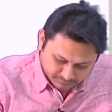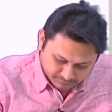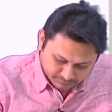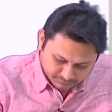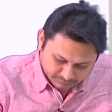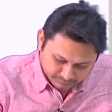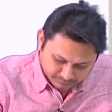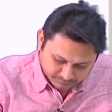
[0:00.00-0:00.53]

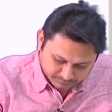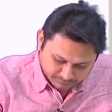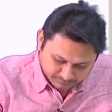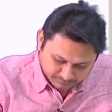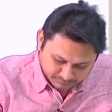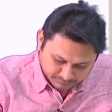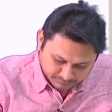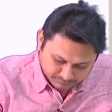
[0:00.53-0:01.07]

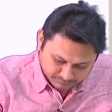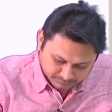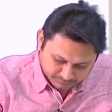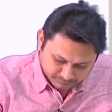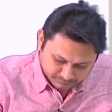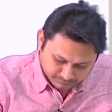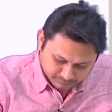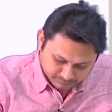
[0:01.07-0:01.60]

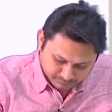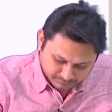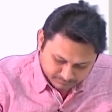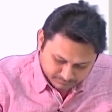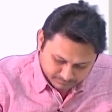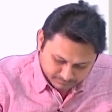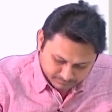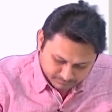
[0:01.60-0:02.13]

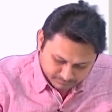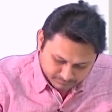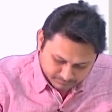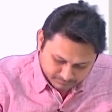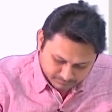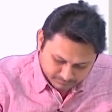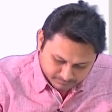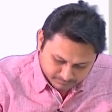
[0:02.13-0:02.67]

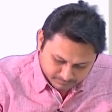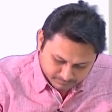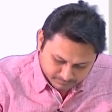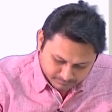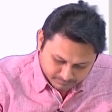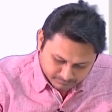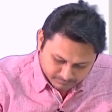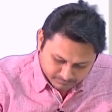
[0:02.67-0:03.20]

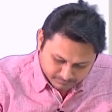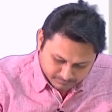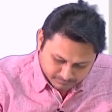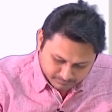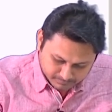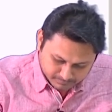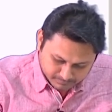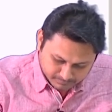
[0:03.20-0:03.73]

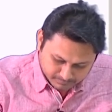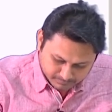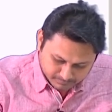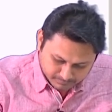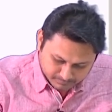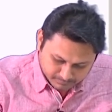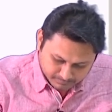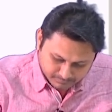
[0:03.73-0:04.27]

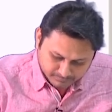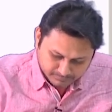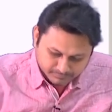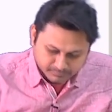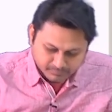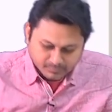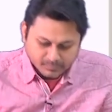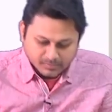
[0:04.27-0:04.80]

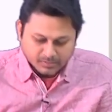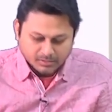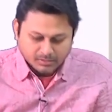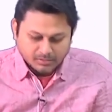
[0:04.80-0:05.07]
(silence)